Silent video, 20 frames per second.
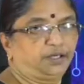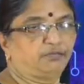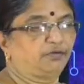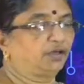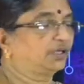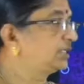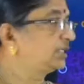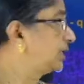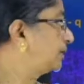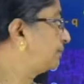
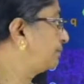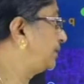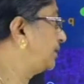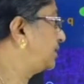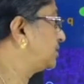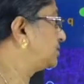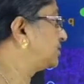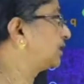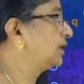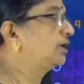vector p
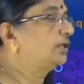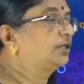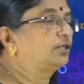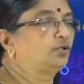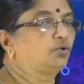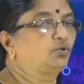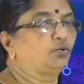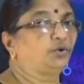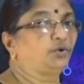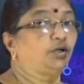is equal to
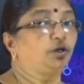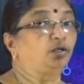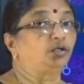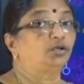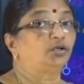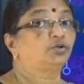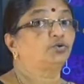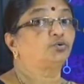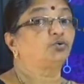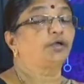q
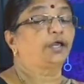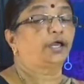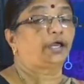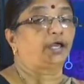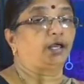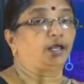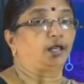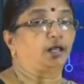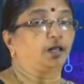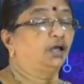into
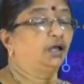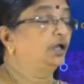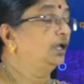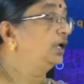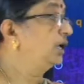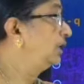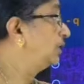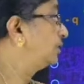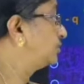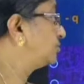2a.
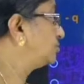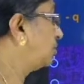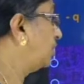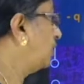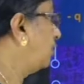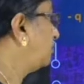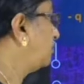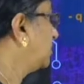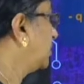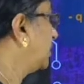So,
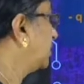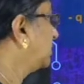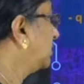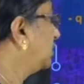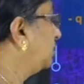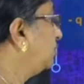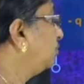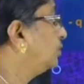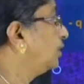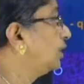how to get the
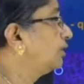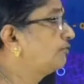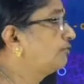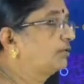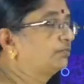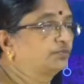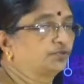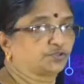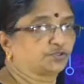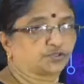unit
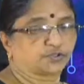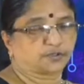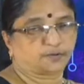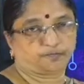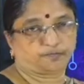from this?